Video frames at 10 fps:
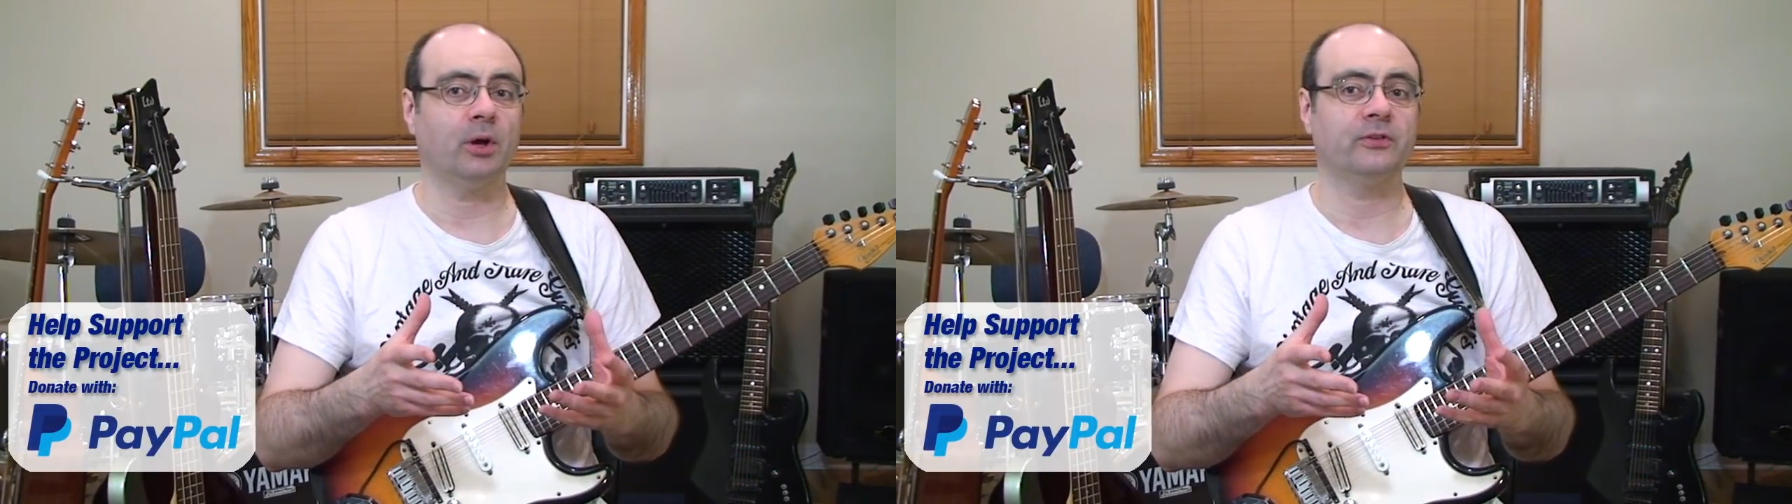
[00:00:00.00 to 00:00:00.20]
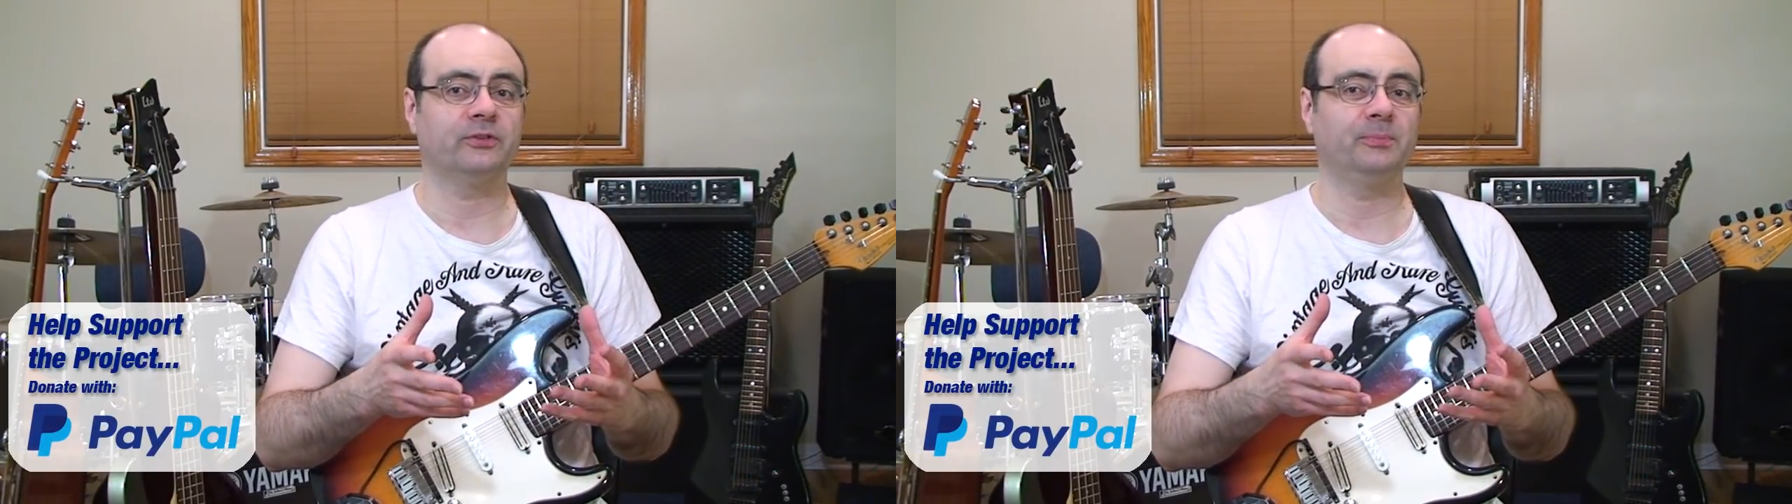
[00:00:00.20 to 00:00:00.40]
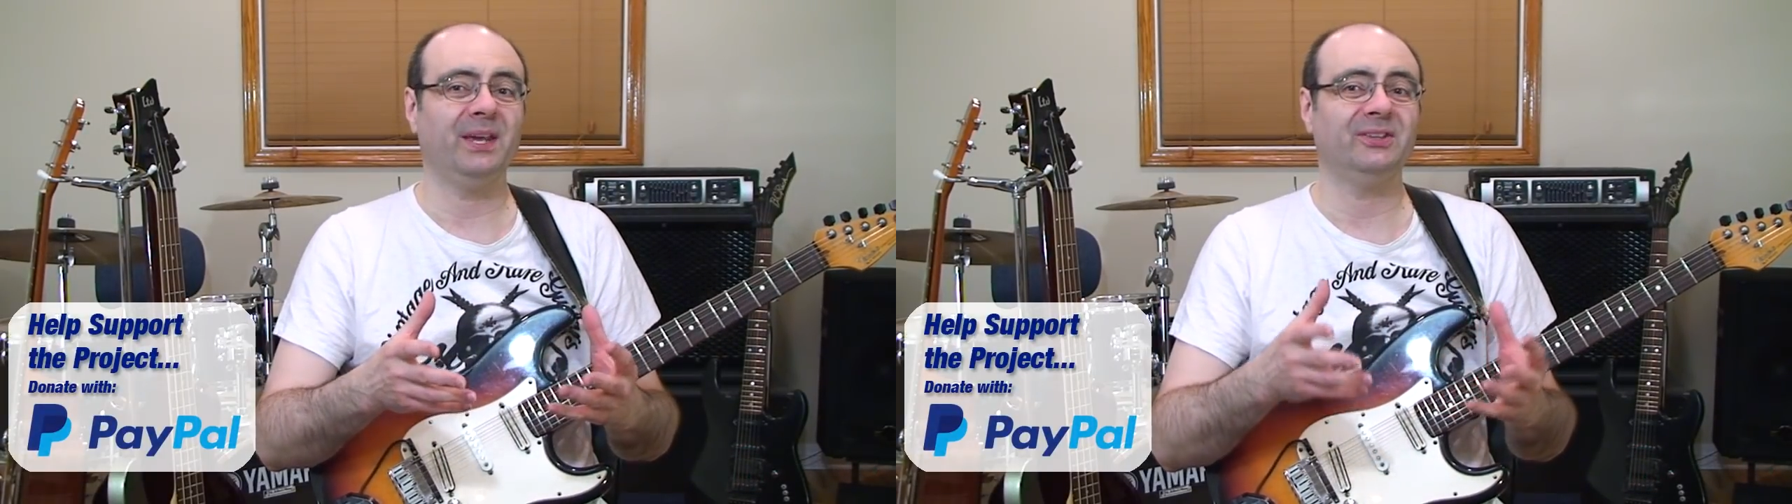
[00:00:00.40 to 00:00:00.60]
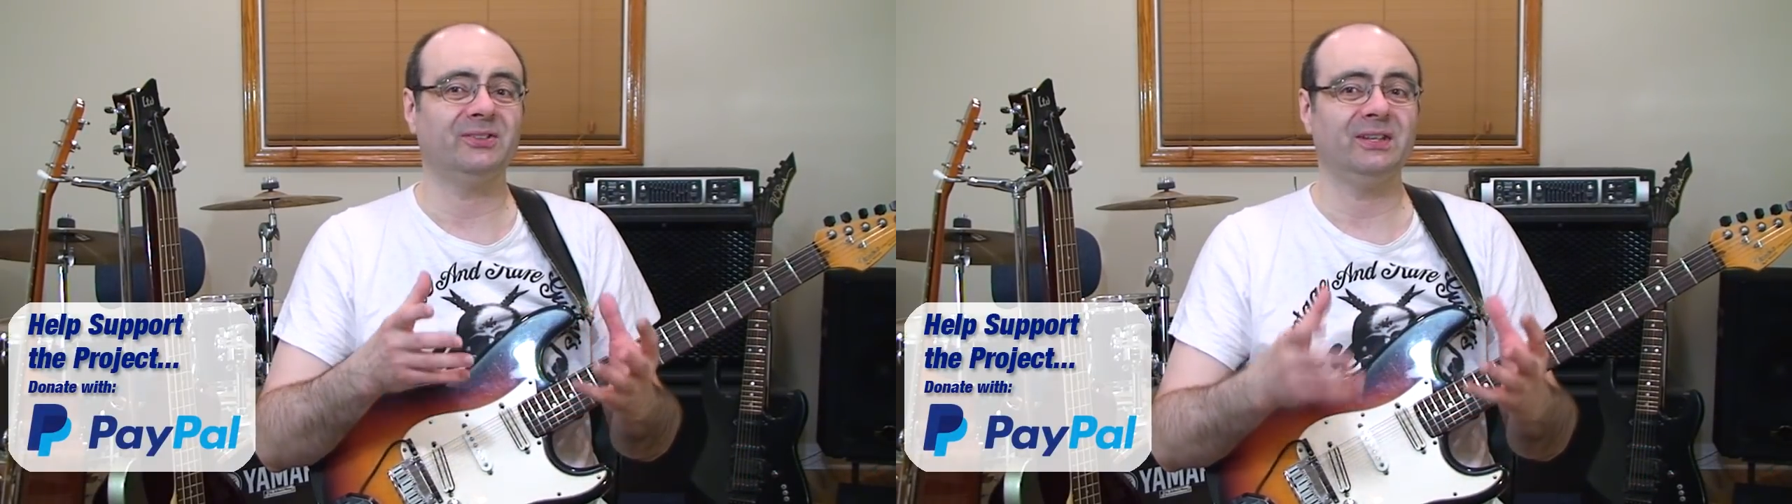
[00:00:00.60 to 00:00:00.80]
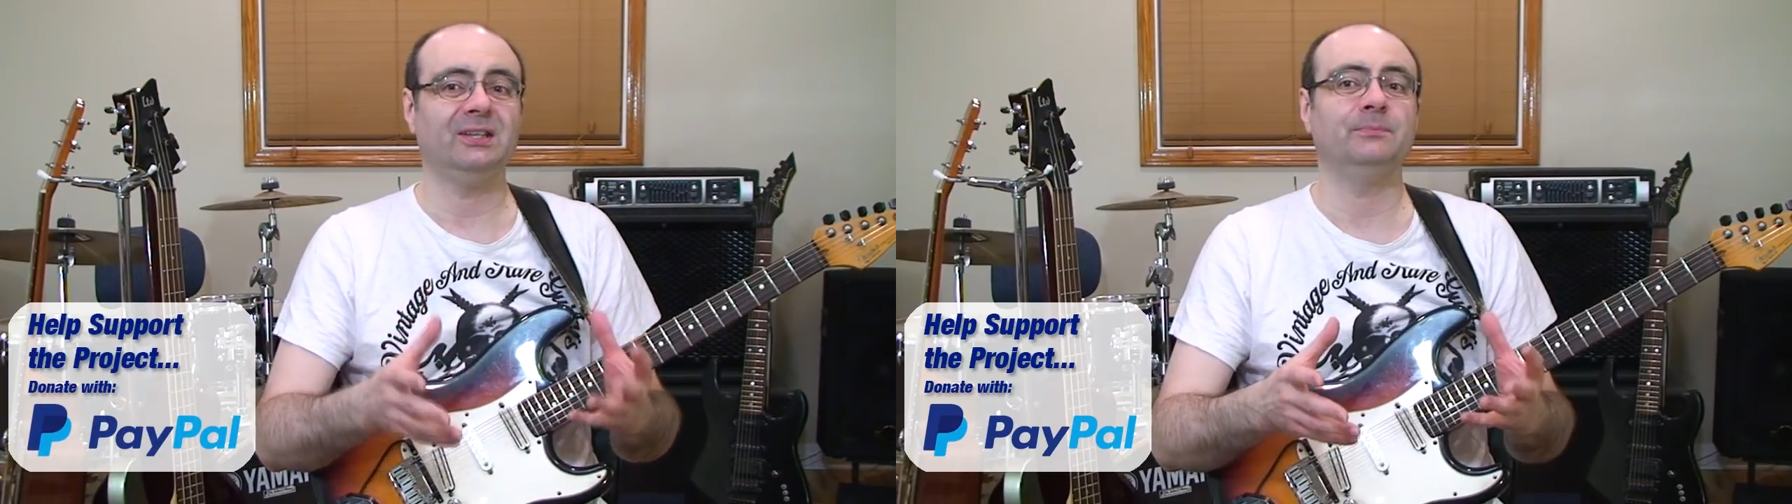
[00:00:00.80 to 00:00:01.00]
on the
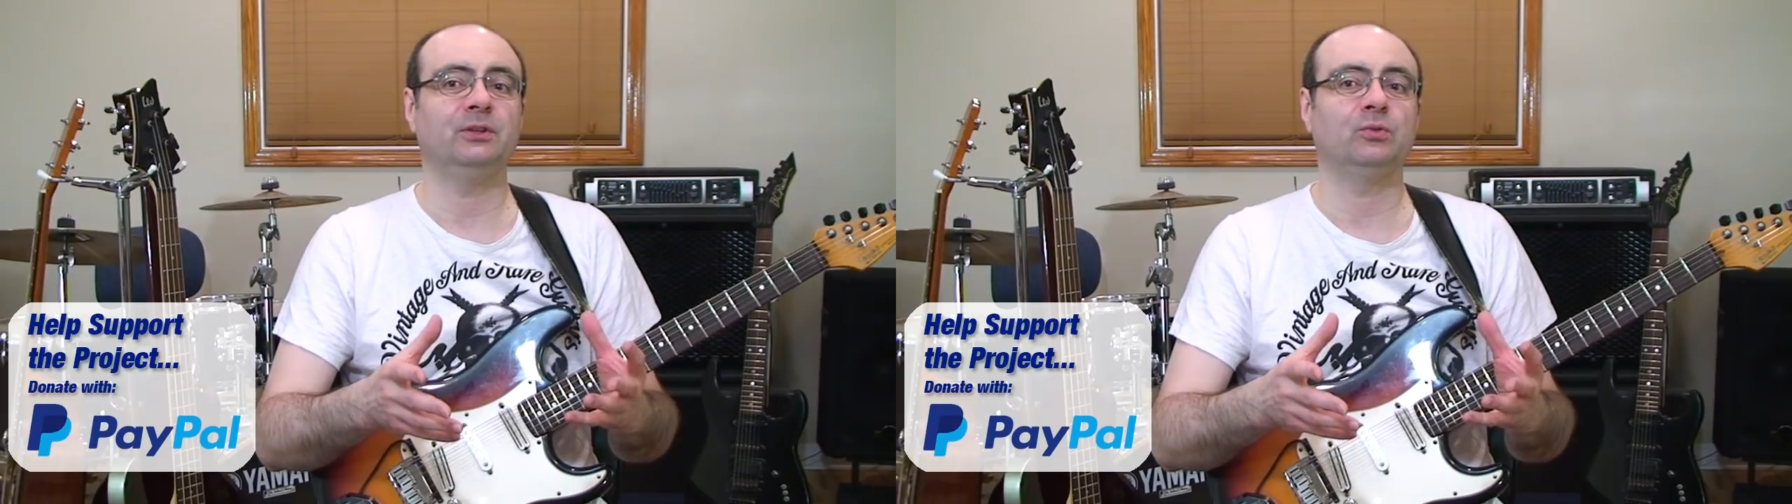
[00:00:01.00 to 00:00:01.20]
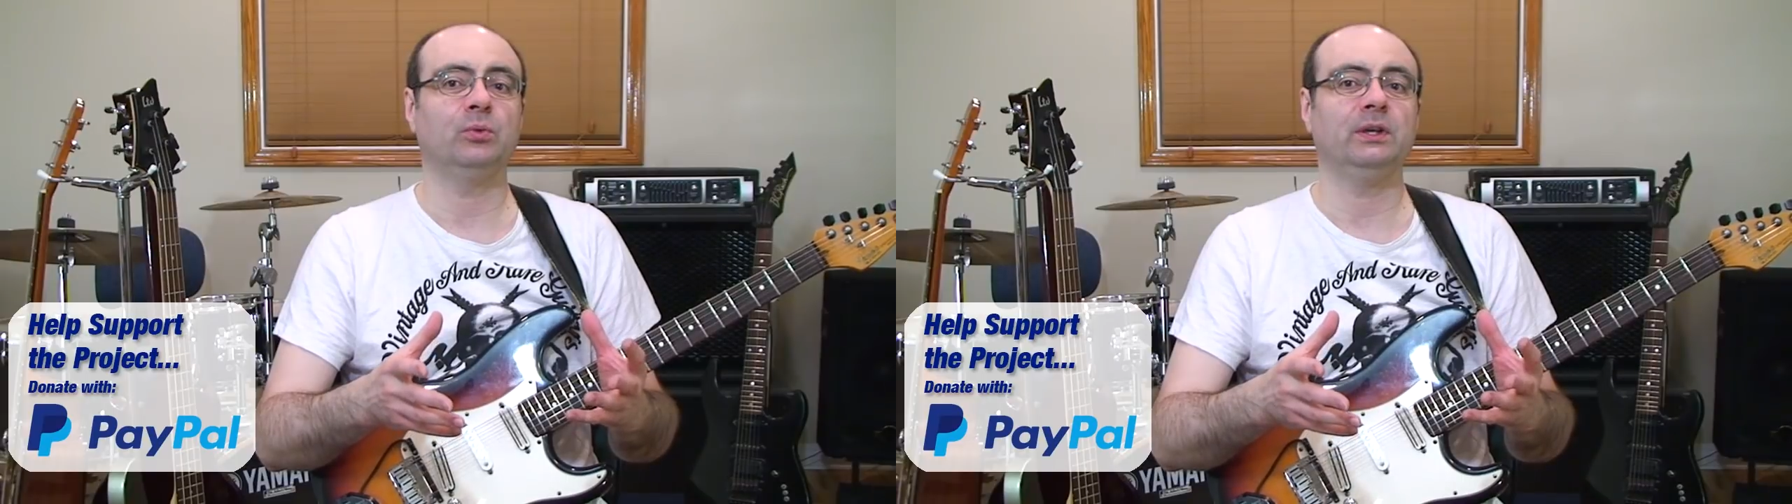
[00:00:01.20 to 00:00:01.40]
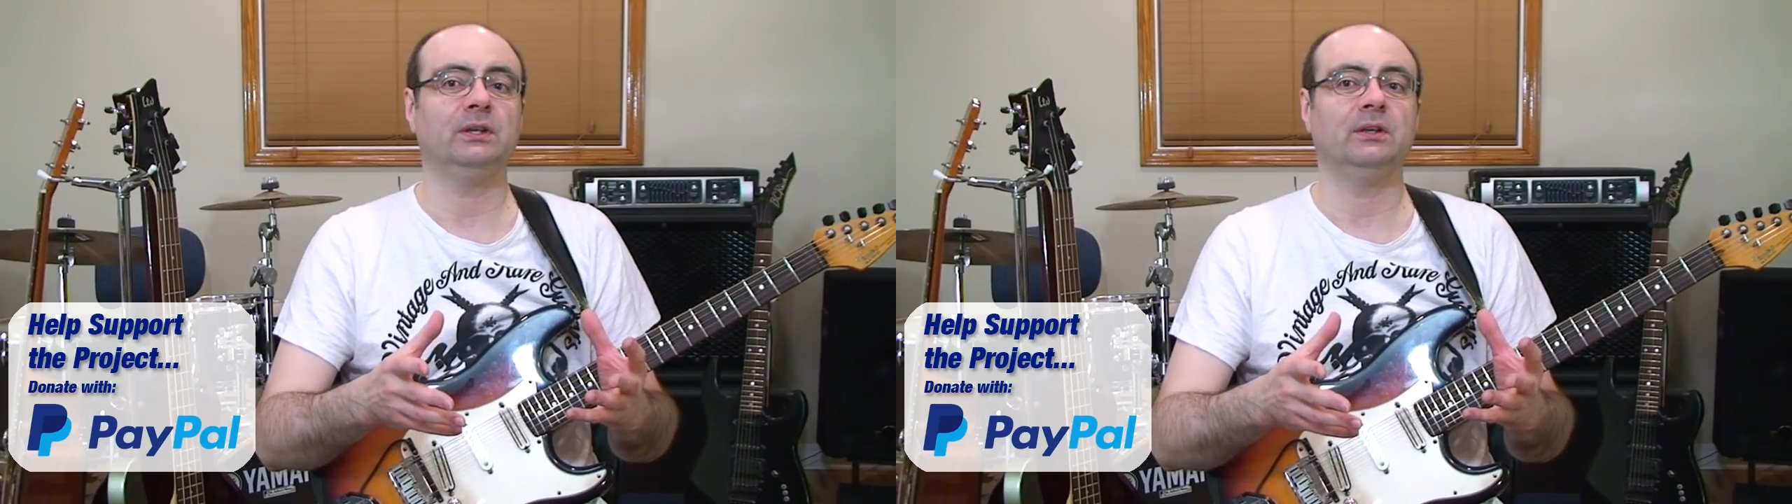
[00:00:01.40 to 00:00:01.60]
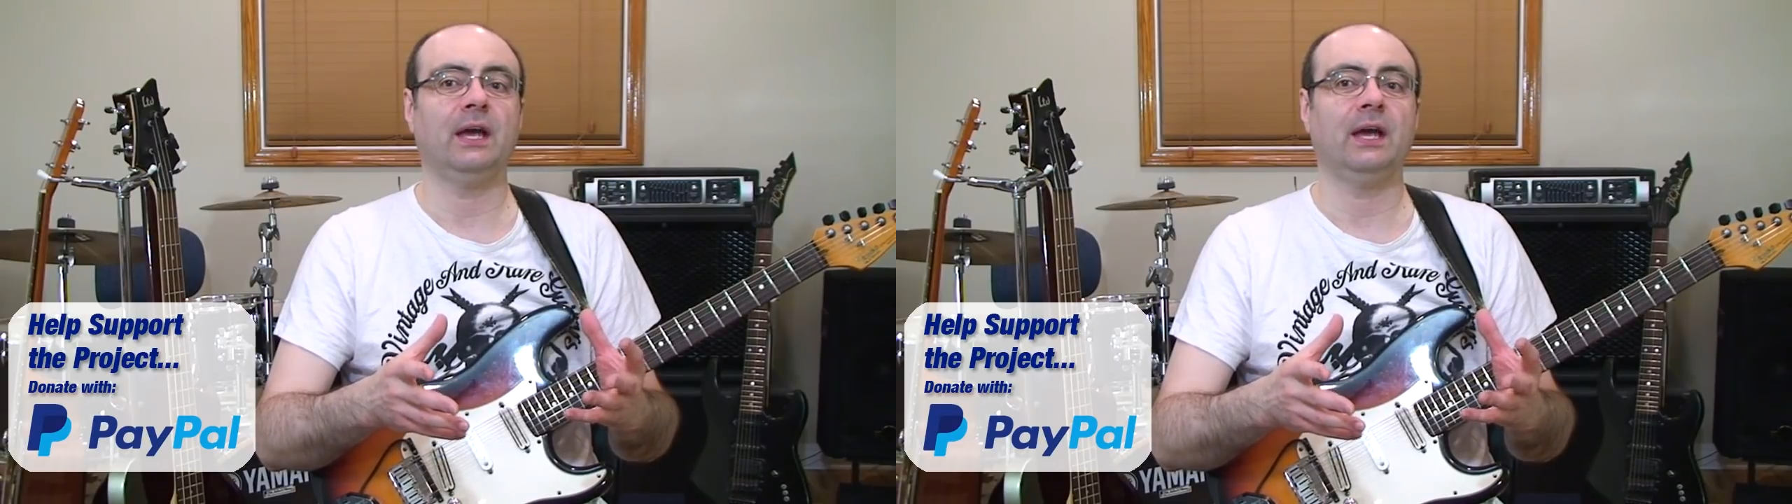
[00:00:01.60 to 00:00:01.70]
space in between